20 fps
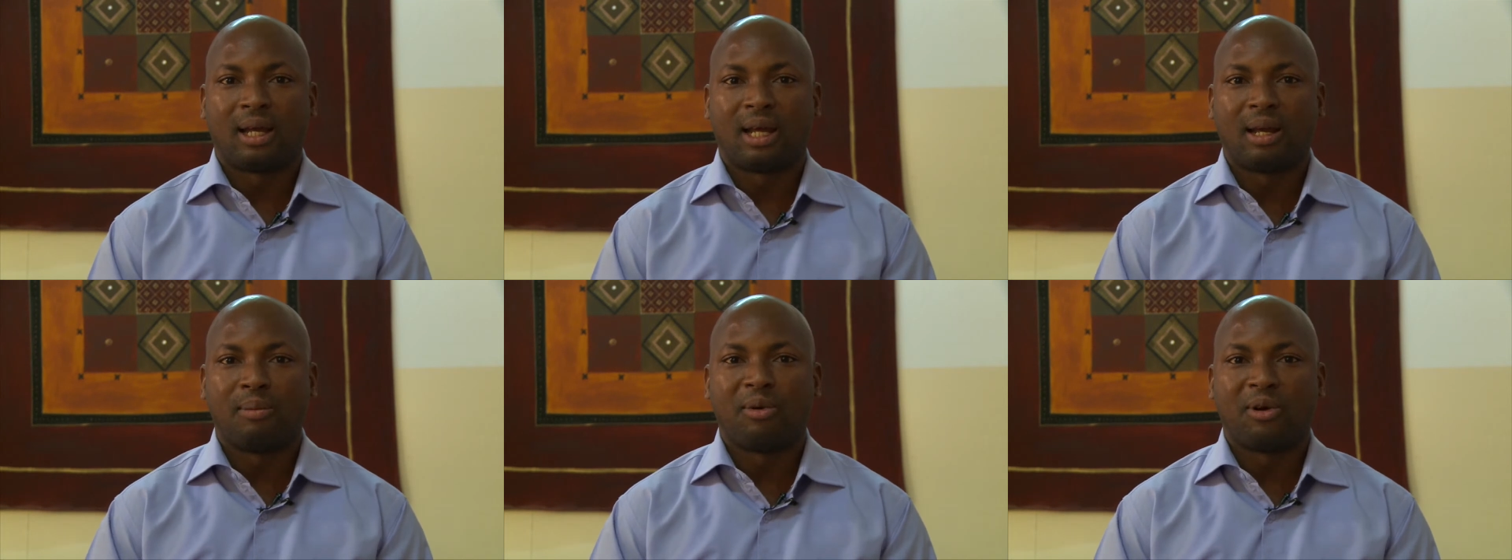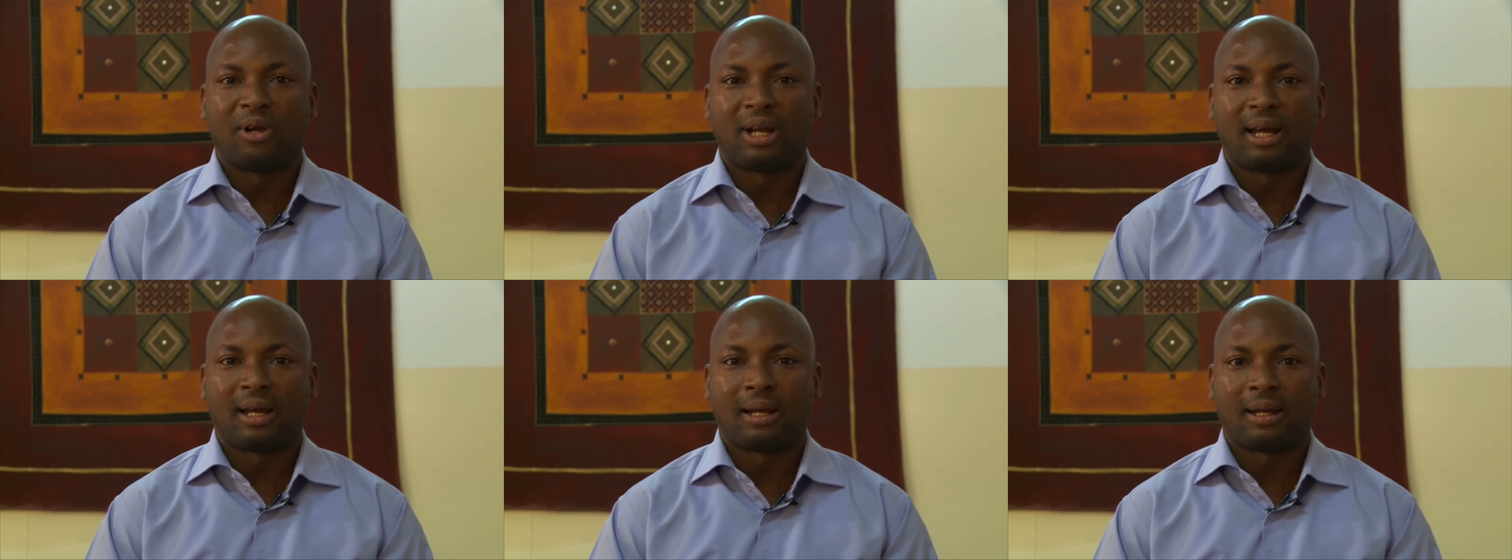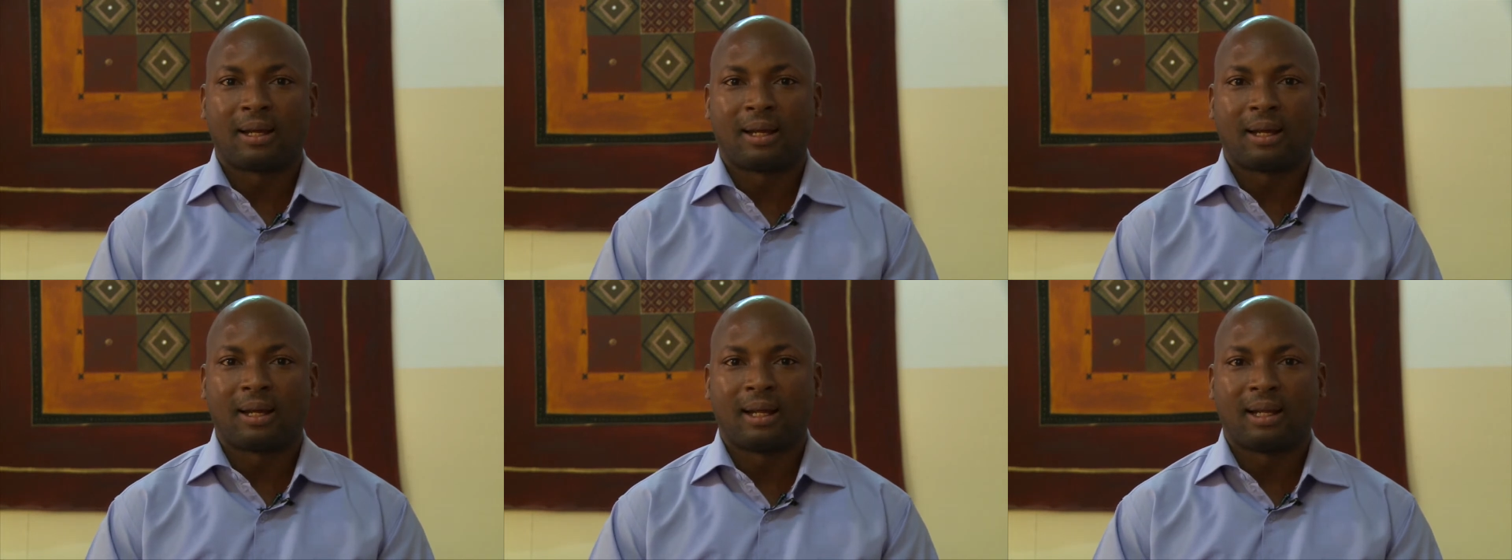
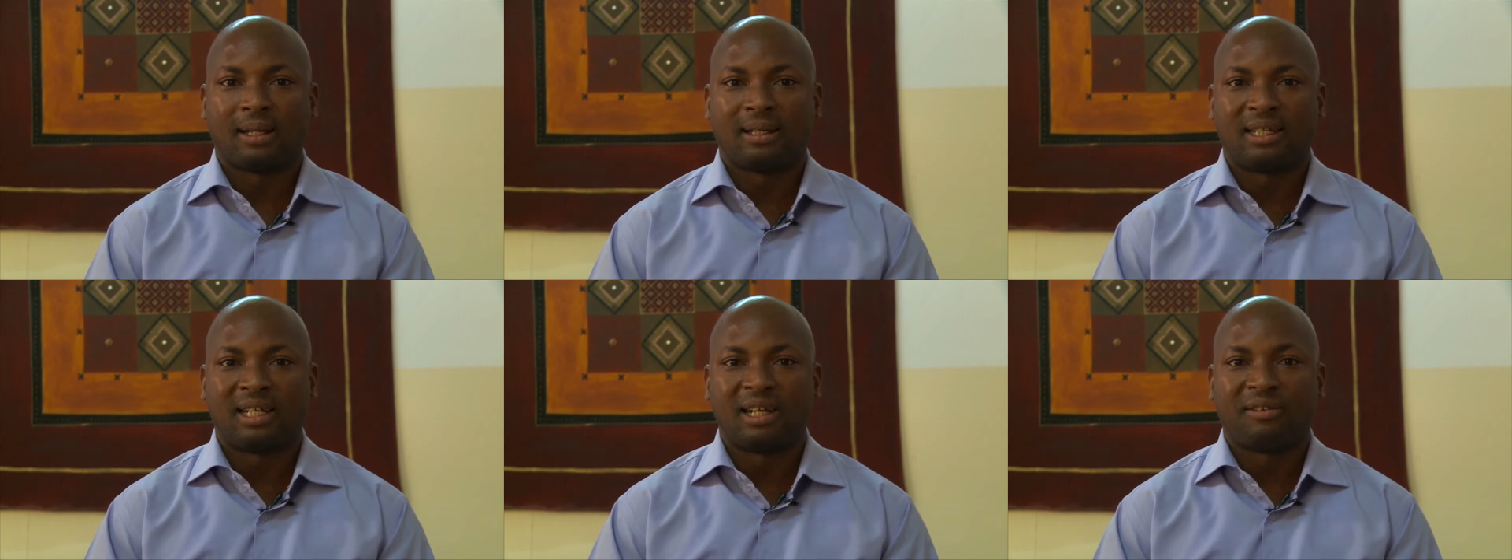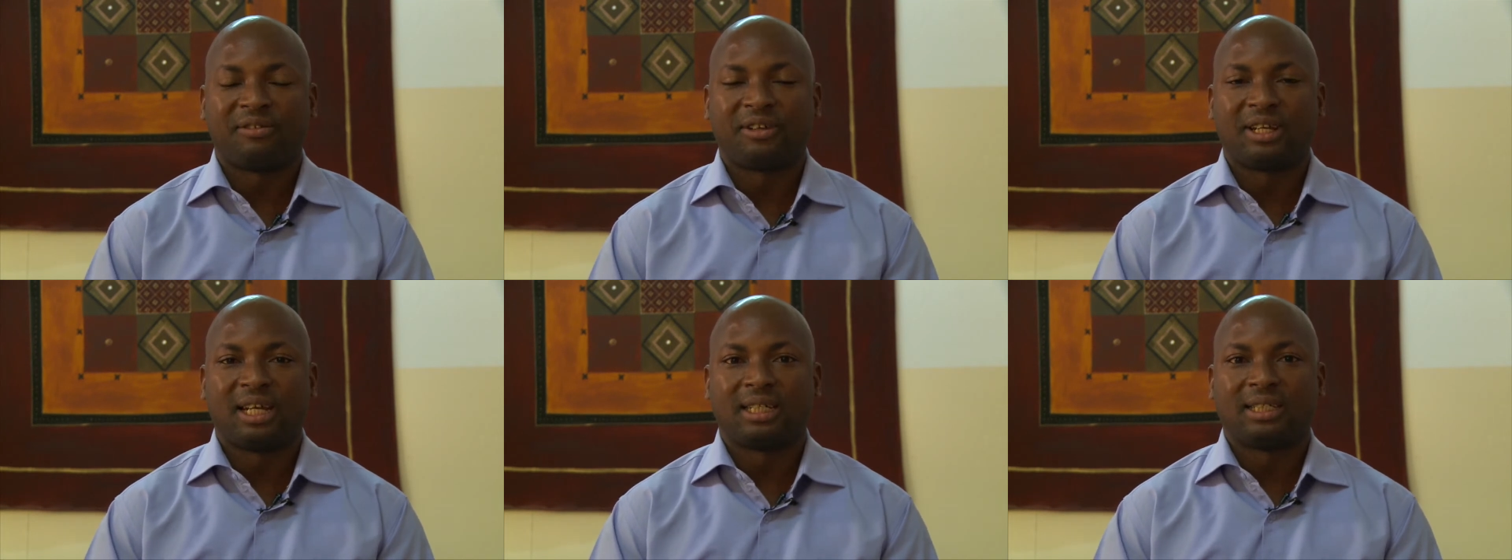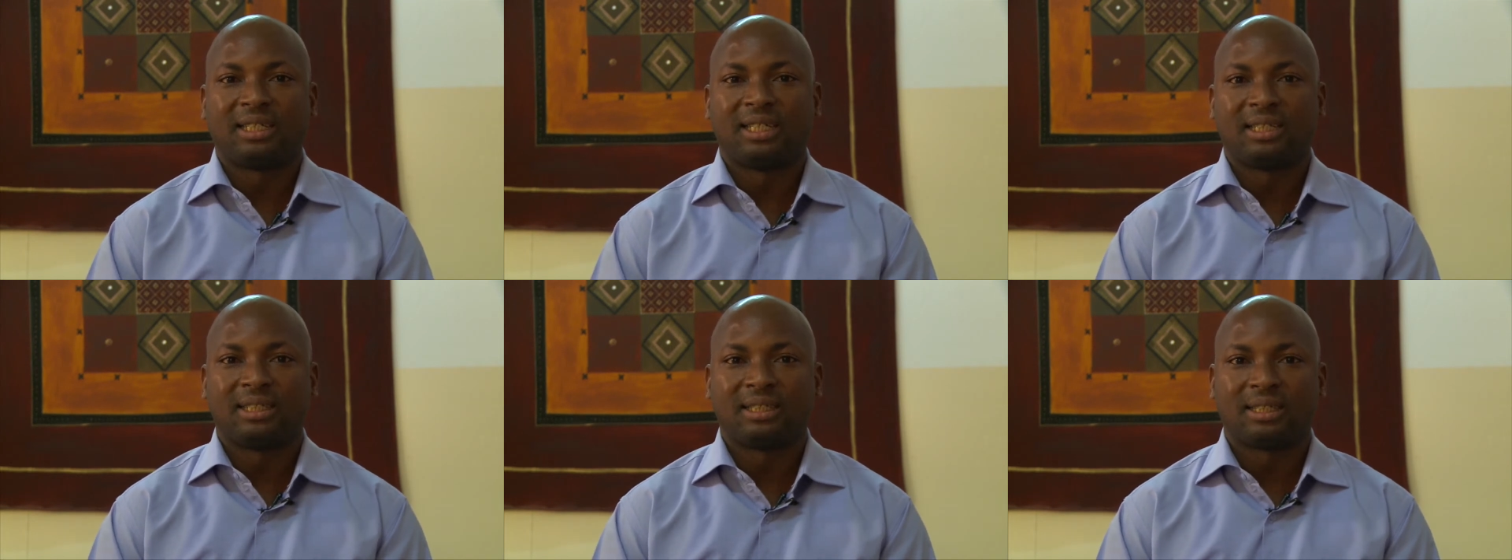Ebola death
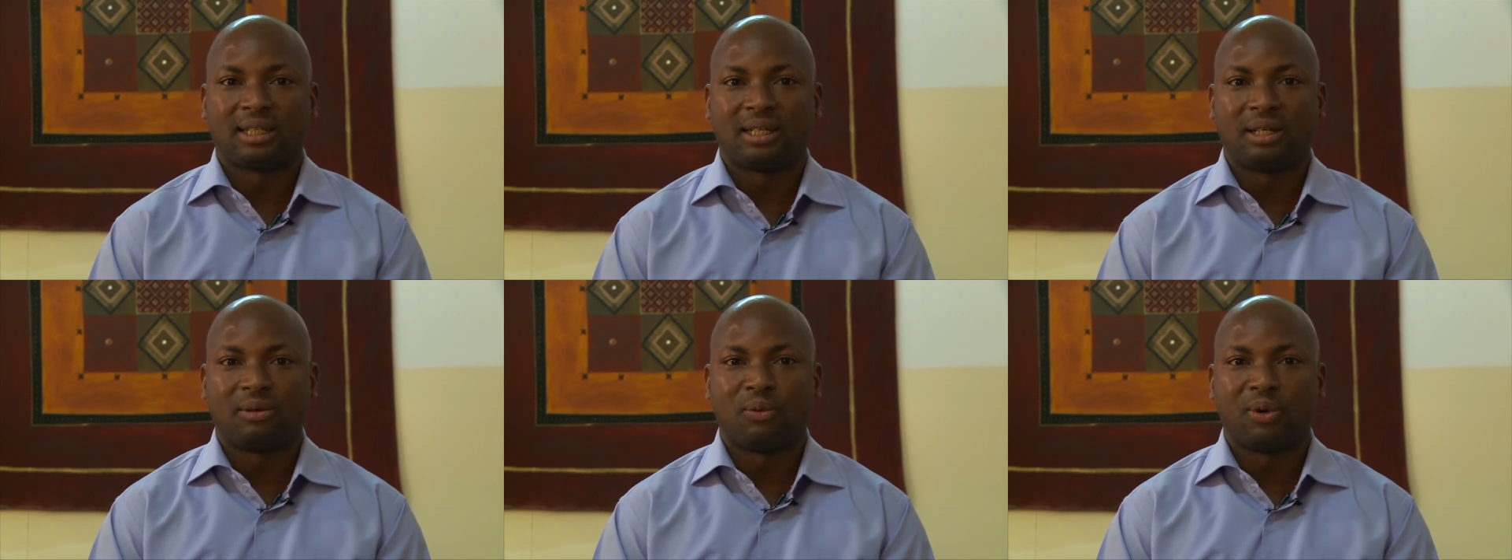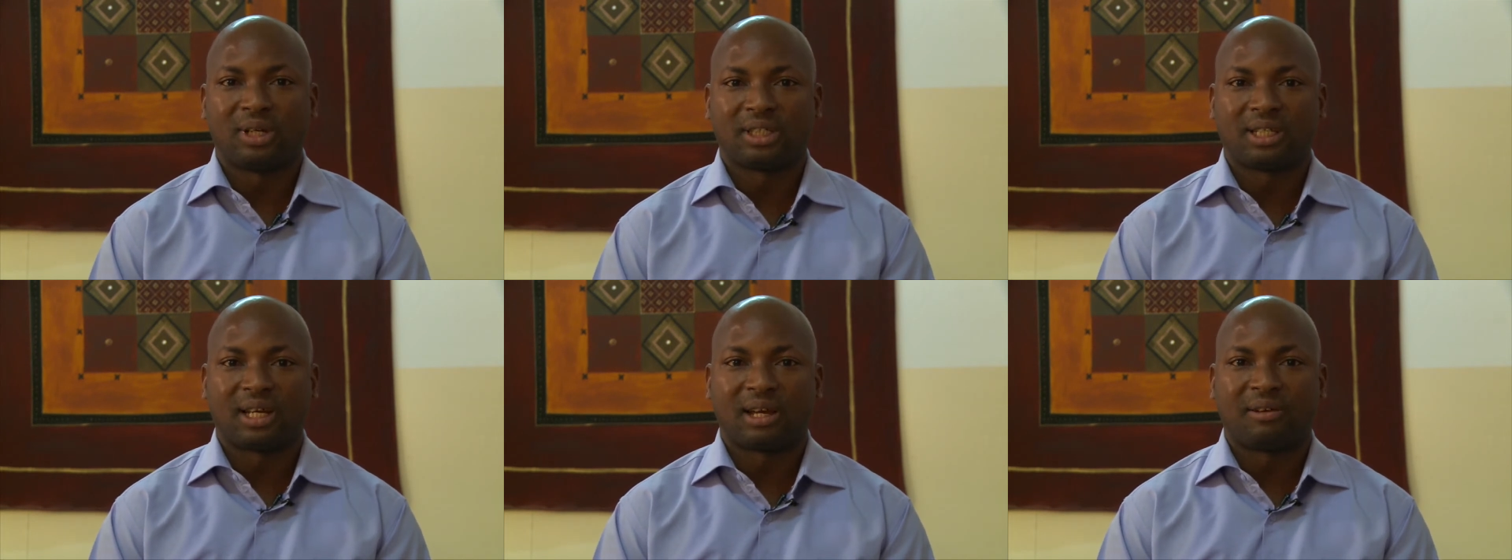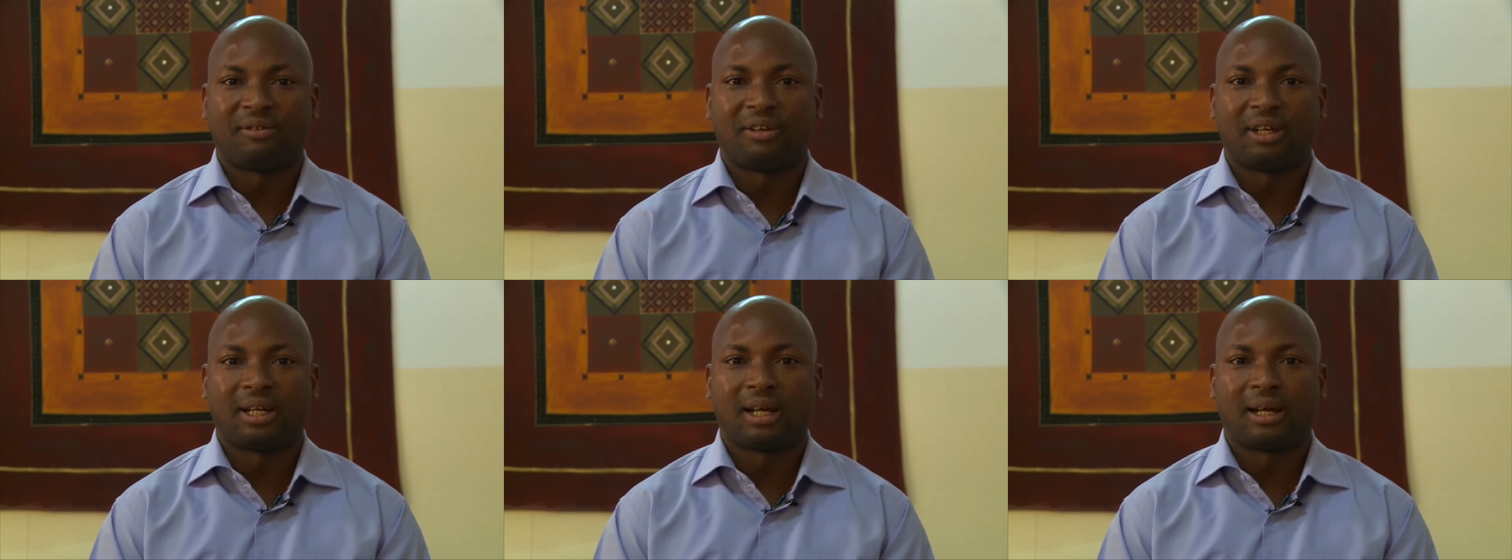cases in West
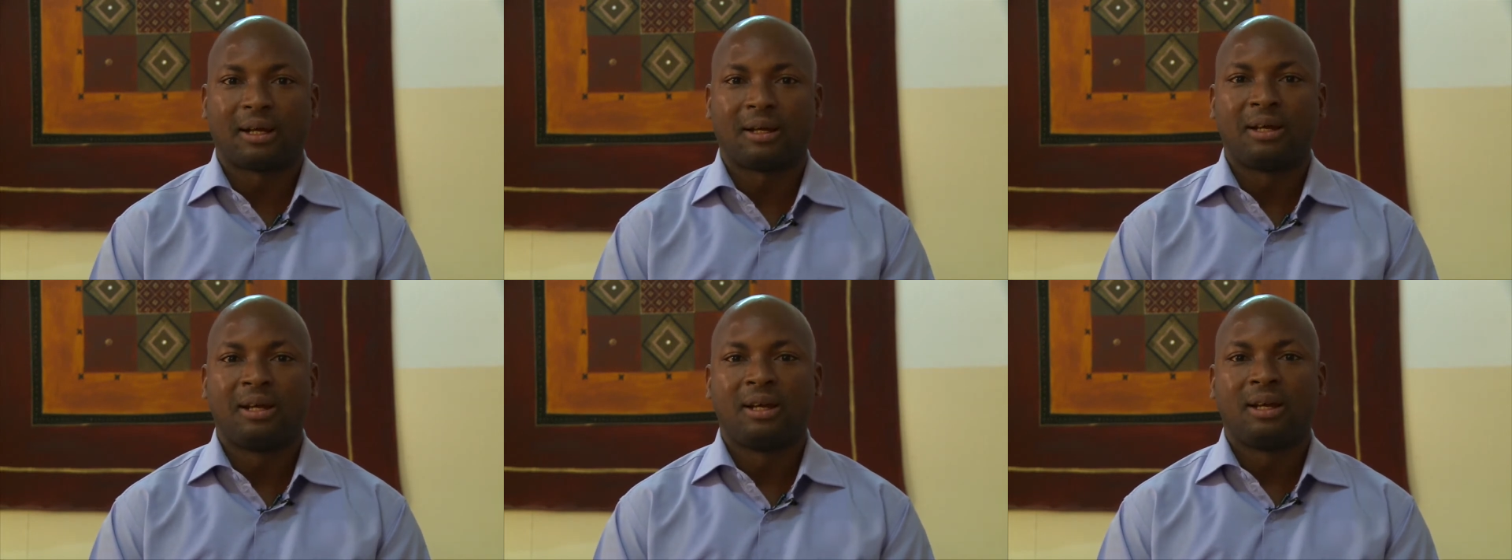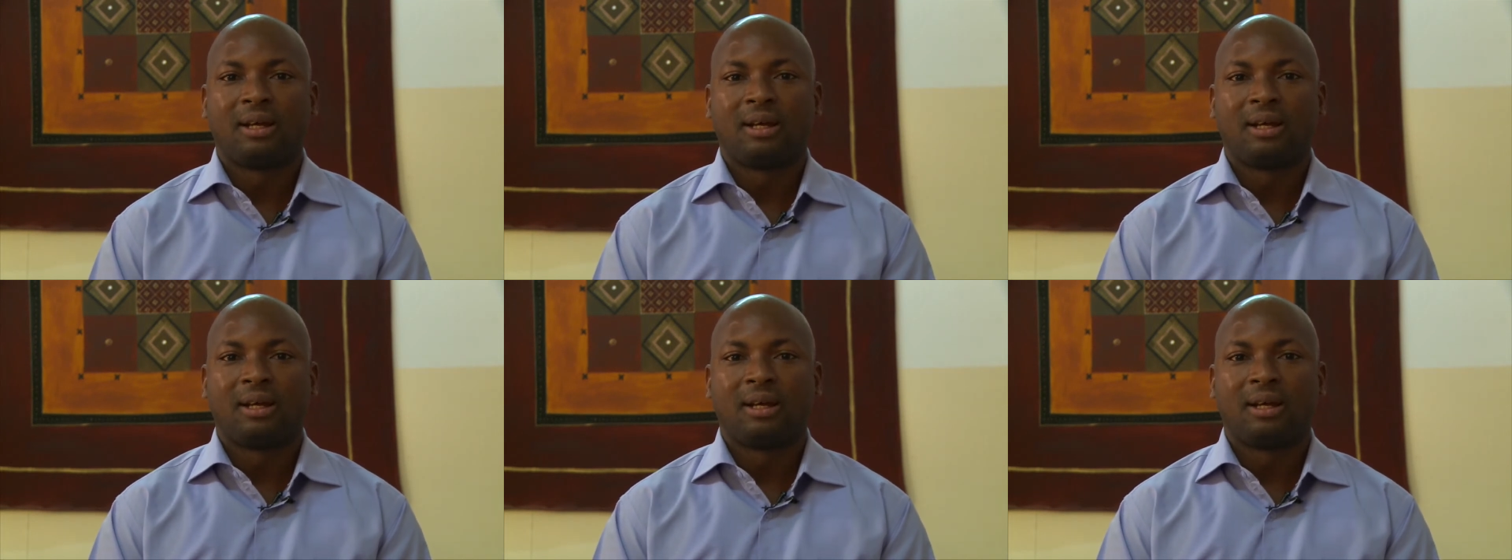Africa.